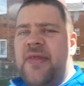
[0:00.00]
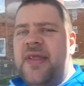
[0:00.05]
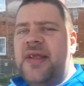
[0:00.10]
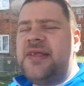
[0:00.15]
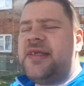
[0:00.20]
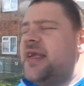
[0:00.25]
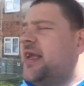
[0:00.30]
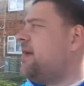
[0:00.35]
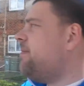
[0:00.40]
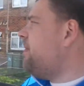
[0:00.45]

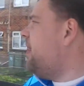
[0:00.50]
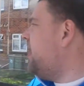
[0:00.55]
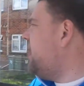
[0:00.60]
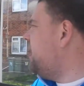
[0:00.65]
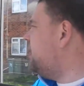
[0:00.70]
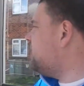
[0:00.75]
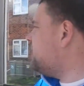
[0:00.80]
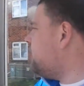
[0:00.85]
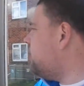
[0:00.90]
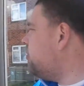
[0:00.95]
this here
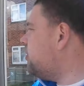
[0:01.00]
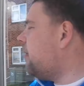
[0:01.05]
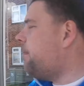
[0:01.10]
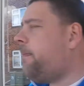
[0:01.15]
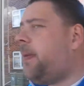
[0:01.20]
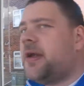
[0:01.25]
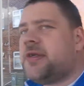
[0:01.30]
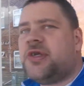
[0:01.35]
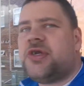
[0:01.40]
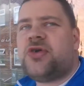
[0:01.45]
mate is called a
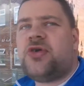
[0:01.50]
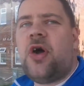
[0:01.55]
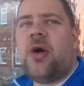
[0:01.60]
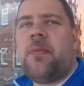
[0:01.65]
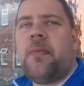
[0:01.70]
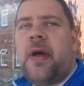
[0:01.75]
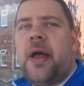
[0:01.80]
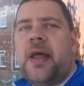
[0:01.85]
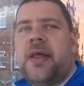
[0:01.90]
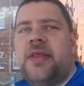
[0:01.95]
bus stop
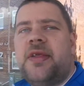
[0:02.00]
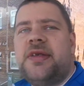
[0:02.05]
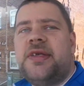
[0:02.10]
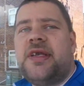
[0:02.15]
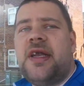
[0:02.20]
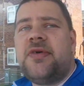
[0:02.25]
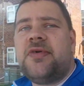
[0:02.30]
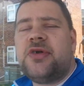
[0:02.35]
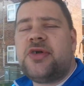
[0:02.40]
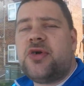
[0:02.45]
mate, this
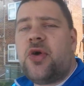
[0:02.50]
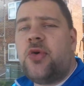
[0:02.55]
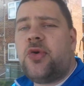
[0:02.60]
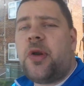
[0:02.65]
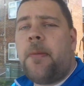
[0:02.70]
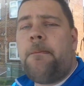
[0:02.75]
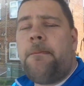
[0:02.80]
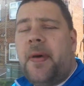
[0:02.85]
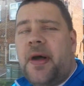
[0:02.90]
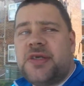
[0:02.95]
here is called
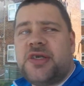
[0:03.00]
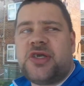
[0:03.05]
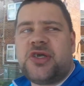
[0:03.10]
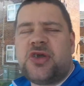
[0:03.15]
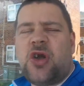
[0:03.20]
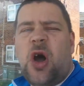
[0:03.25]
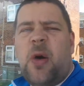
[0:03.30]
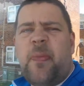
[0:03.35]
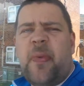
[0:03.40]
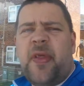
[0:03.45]
a bus
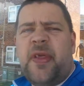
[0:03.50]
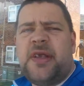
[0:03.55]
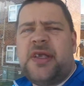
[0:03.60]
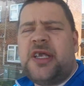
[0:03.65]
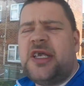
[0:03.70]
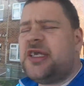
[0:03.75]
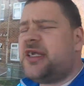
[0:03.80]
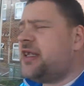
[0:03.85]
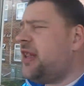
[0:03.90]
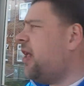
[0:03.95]
stop.
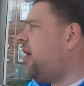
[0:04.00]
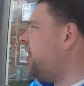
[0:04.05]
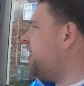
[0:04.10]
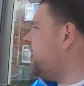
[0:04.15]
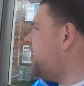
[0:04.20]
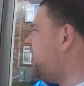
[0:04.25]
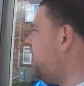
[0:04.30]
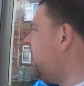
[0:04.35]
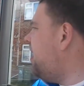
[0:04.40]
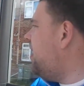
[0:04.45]
This is like
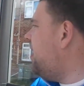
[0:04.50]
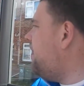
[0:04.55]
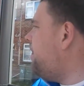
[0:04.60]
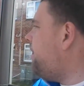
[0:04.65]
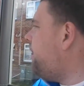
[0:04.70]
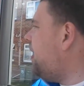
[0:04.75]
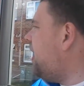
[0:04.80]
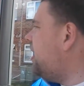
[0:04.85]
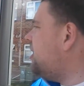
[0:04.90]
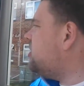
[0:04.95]
a
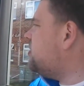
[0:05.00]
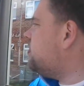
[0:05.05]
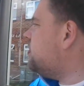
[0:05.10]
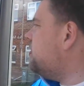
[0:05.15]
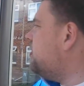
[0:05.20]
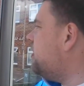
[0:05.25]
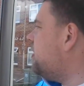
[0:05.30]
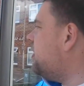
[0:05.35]
place where you